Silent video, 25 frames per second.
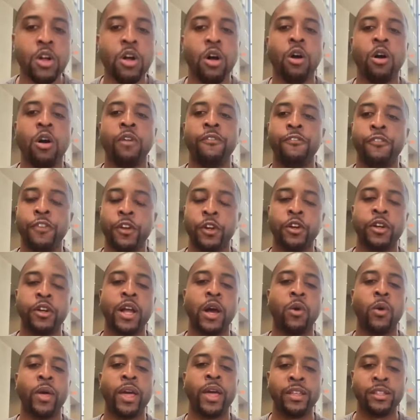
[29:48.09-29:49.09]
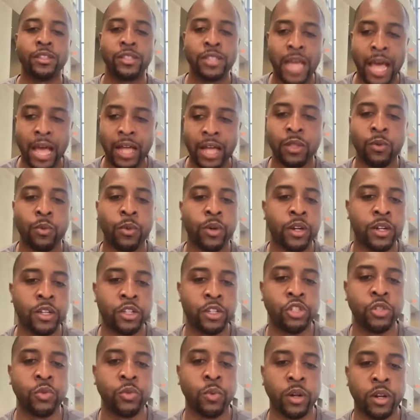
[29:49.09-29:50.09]
on figuring out exactly what it
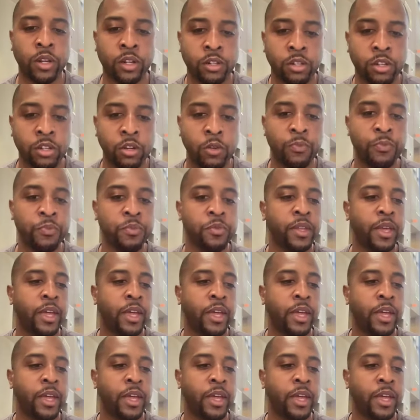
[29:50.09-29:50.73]
is you want to do.